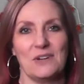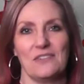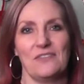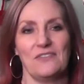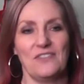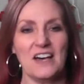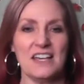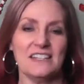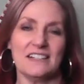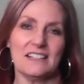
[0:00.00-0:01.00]
a
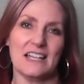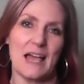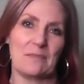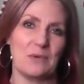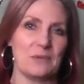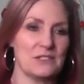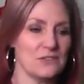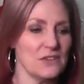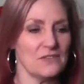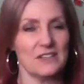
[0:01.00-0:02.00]
fun clap where we
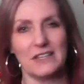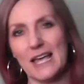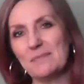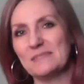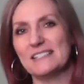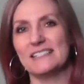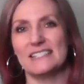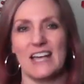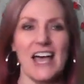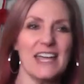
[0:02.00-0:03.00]
sort of clap
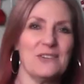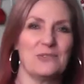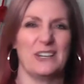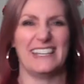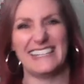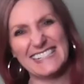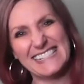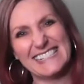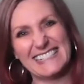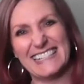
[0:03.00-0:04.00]

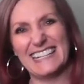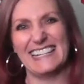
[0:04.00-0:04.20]
sideways.